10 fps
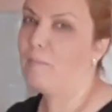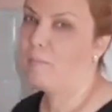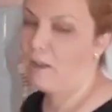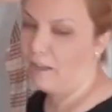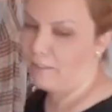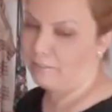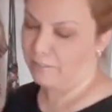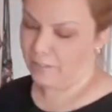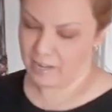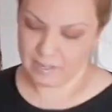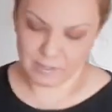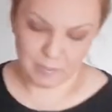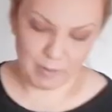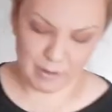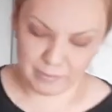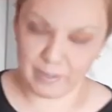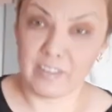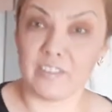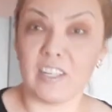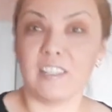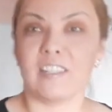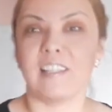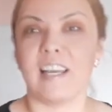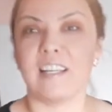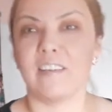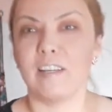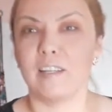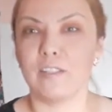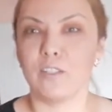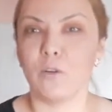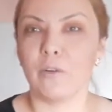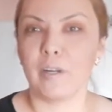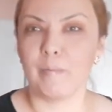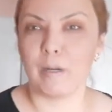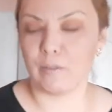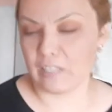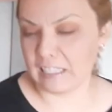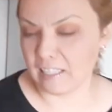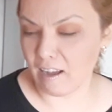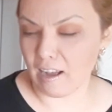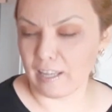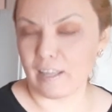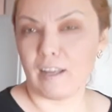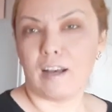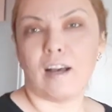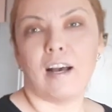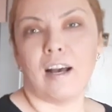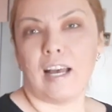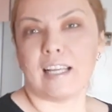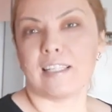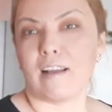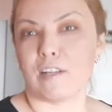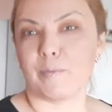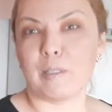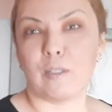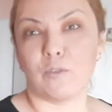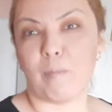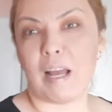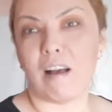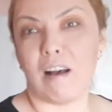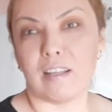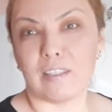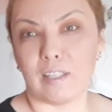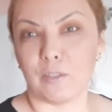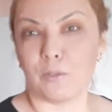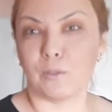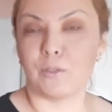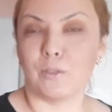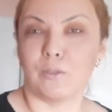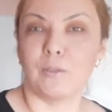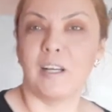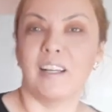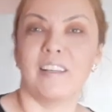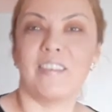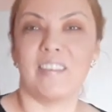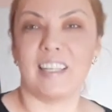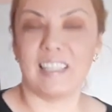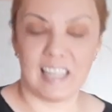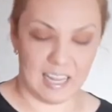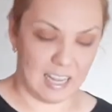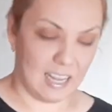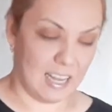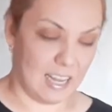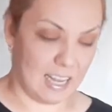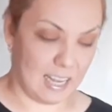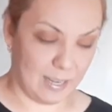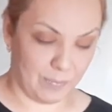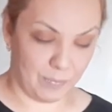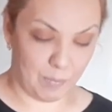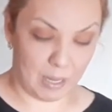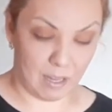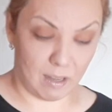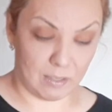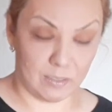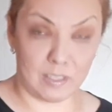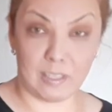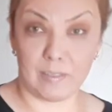My friends, it is like a story about that guy, ex-husband of my aunt, I told you, my aunt